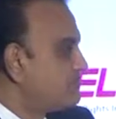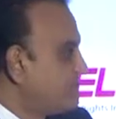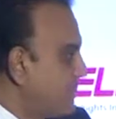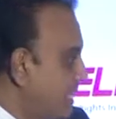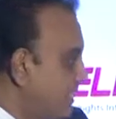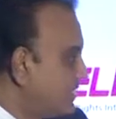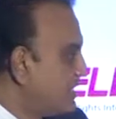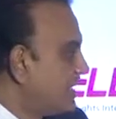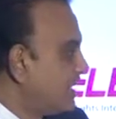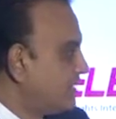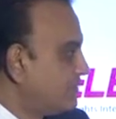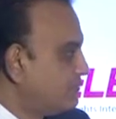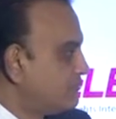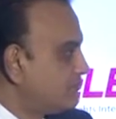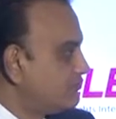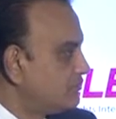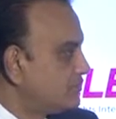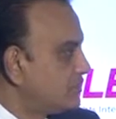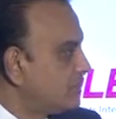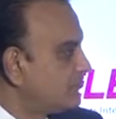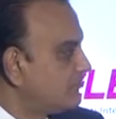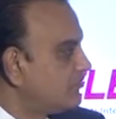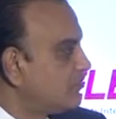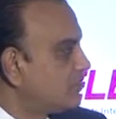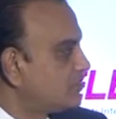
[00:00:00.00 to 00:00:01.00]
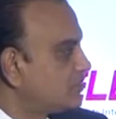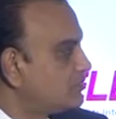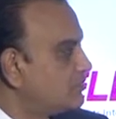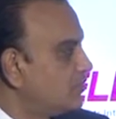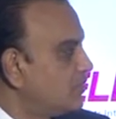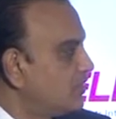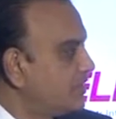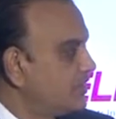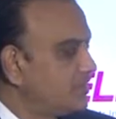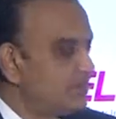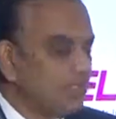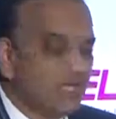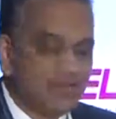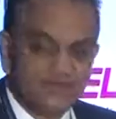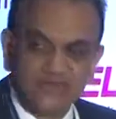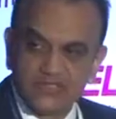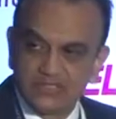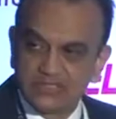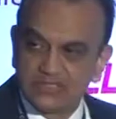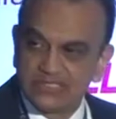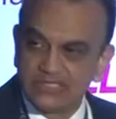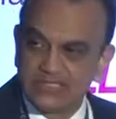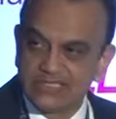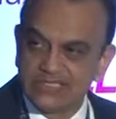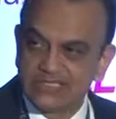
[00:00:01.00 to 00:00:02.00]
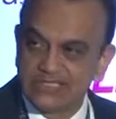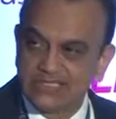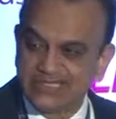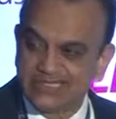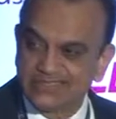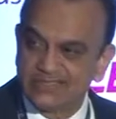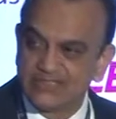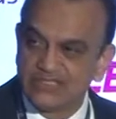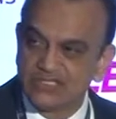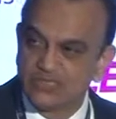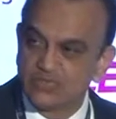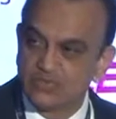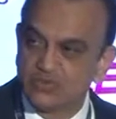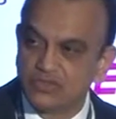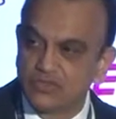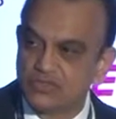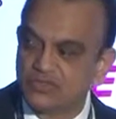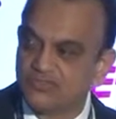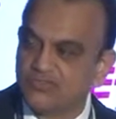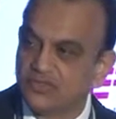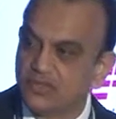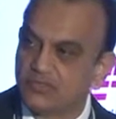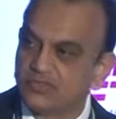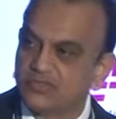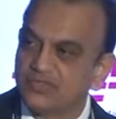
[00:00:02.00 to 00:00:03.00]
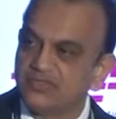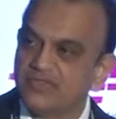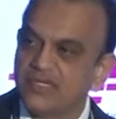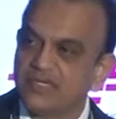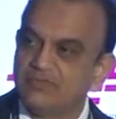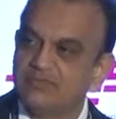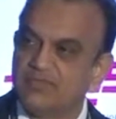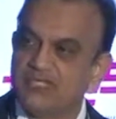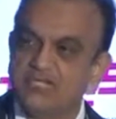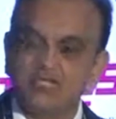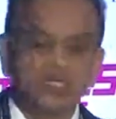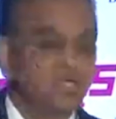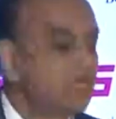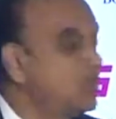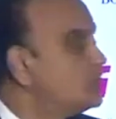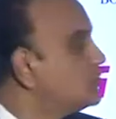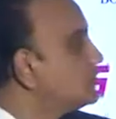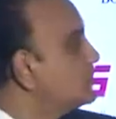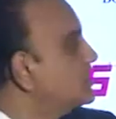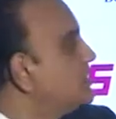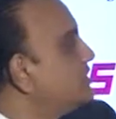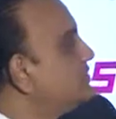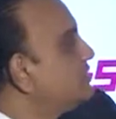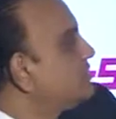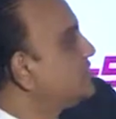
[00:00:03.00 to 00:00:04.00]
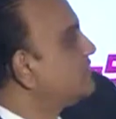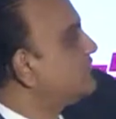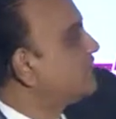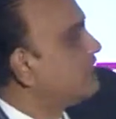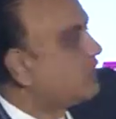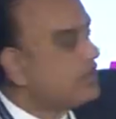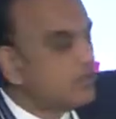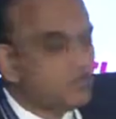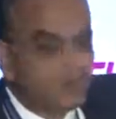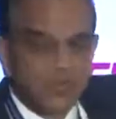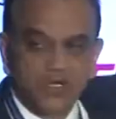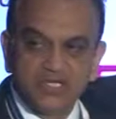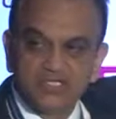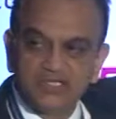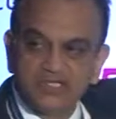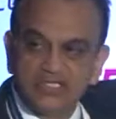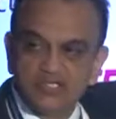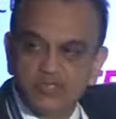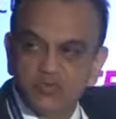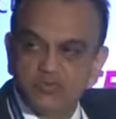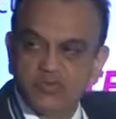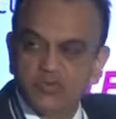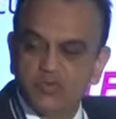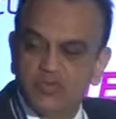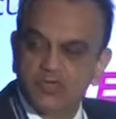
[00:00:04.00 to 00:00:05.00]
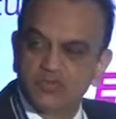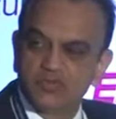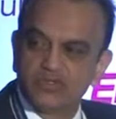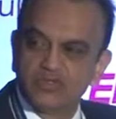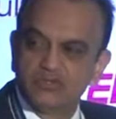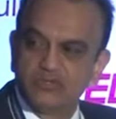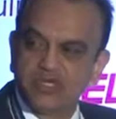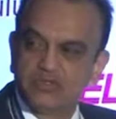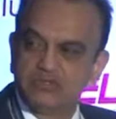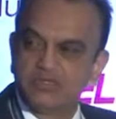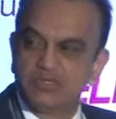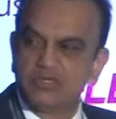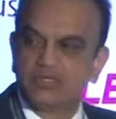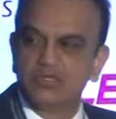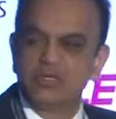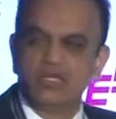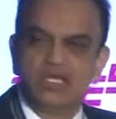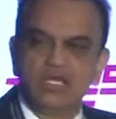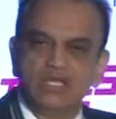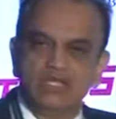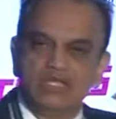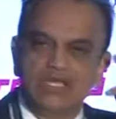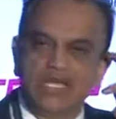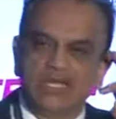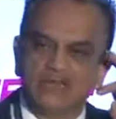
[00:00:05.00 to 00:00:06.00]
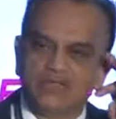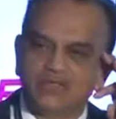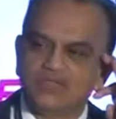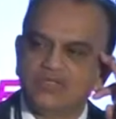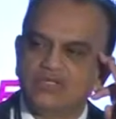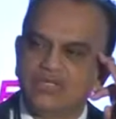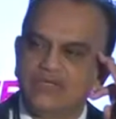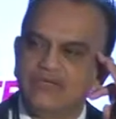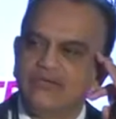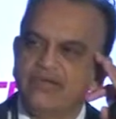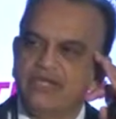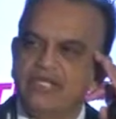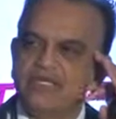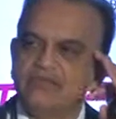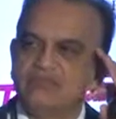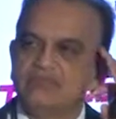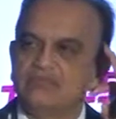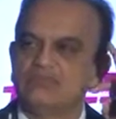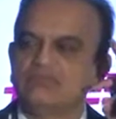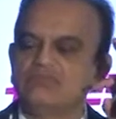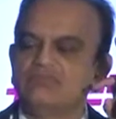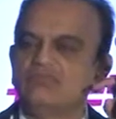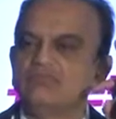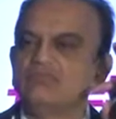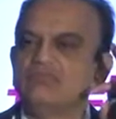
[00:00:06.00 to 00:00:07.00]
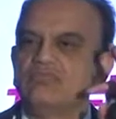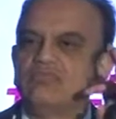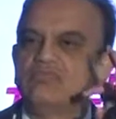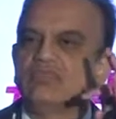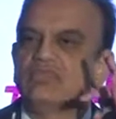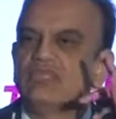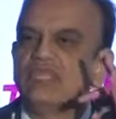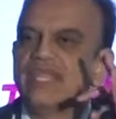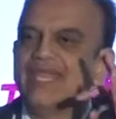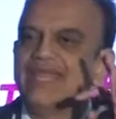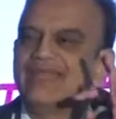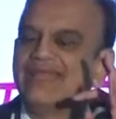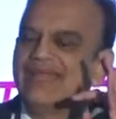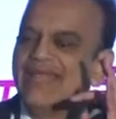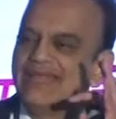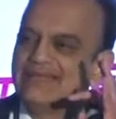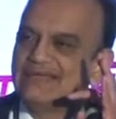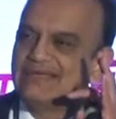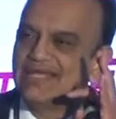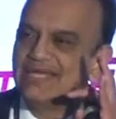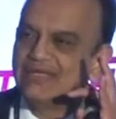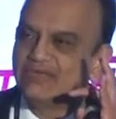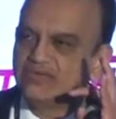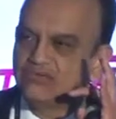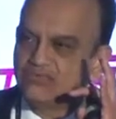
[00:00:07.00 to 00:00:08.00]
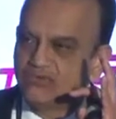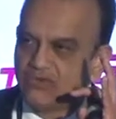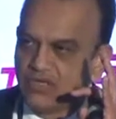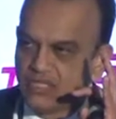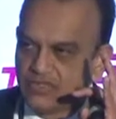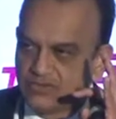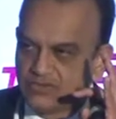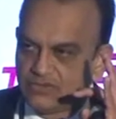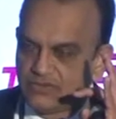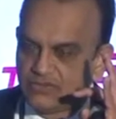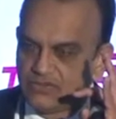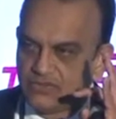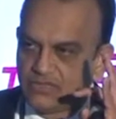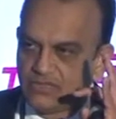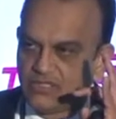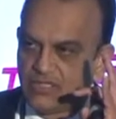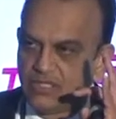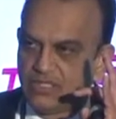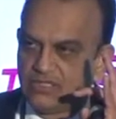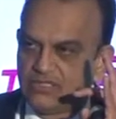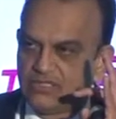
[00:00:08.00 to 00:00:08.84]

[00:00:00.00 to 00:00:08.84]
And then the 4th point, obviously, that it extends to other forms of IP. So these are the 4 points that you may want to remember, that there is an antitrust